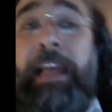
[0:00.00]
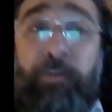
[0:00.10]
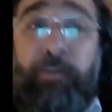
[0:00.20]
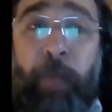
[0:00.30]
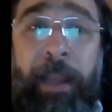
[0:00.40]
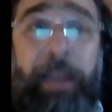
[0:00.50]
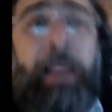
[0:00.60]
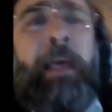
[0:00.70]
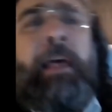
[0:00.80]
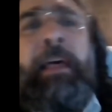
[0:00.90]
as well
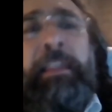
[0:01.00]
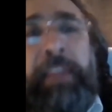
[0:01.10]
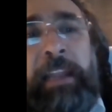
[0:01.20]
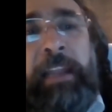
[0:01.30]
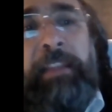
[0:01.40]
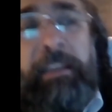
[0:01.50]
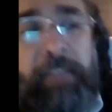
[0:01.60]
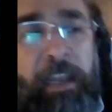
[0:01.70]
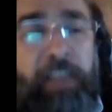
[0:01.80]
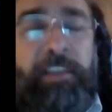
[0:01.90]
threat
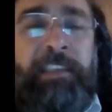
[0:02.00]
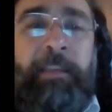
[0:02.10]
intelligence